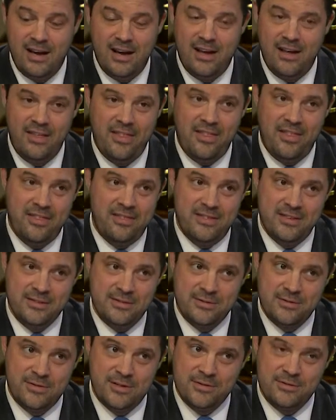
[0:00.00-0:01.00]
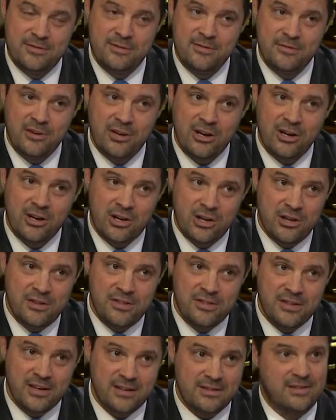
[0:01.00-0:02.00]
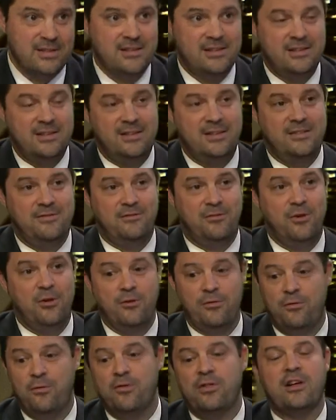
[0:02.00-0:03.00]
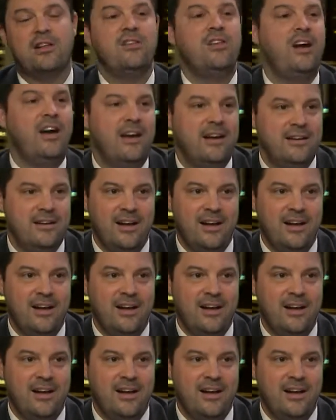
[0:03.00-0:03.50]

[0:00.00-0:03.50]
uh, this this was a very good thing that, that for for the client.